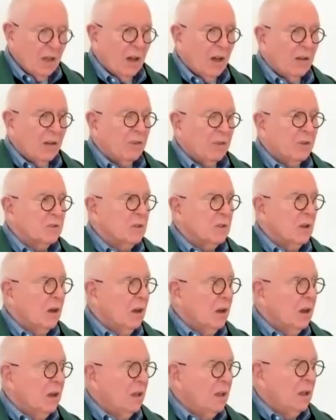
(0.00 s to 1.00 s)
the authors
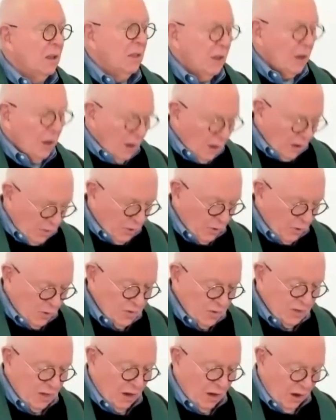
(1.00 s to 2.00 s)

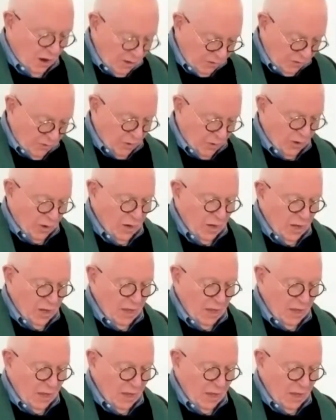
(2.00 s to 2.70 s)
offer